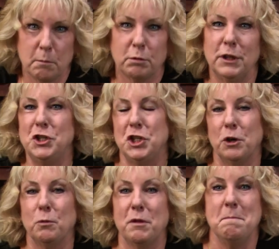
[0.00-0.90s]
Please
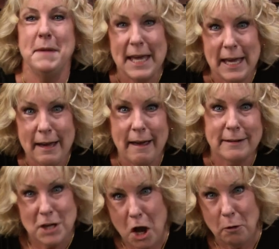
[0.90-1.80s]
share with me
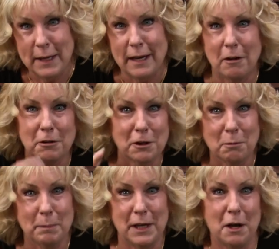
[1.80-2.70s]
and tell me a
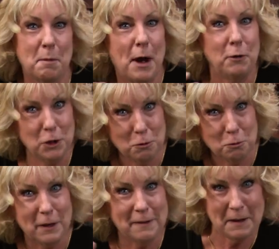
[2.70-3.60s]
little bit about
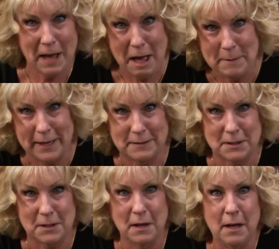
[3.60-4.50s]
you in the
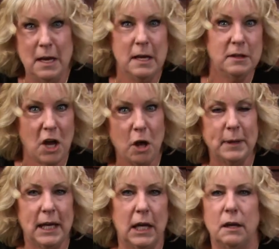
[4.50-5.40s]
comments. Tell
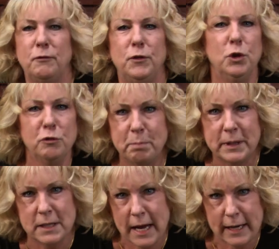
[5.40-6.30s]
me if you've
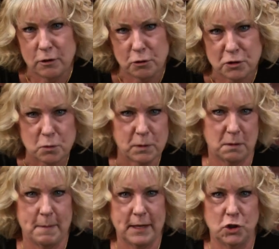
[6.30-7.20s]
been diagnosed with
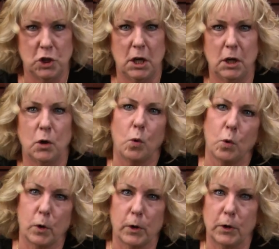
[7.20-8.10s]
dementia
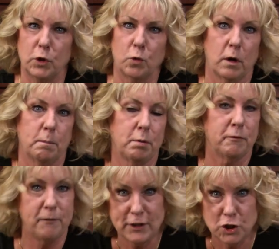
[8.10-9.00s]
or you're a
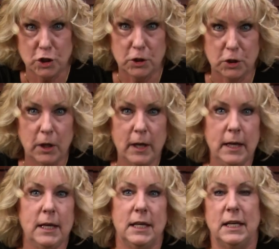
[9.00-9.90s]
professional
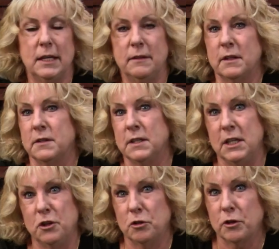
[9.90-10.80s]
in the
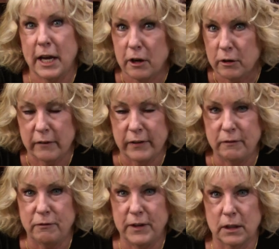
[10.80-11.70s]
senior
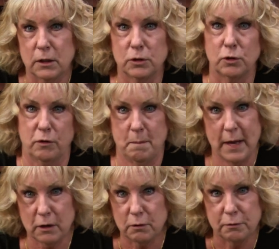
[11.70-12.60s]
caregiving field or the
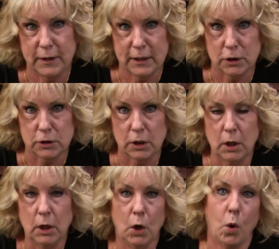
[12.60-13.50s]
medical field
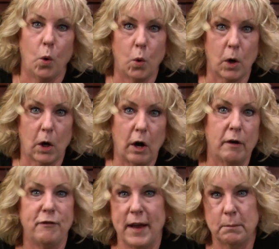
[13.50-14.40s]
or
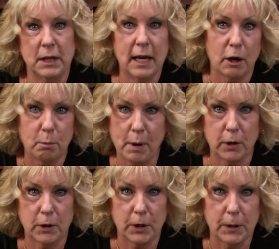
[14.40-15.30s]
a family care
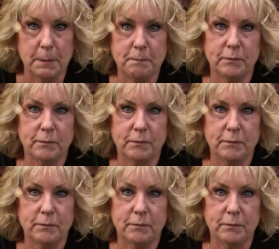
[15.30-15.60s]
partner.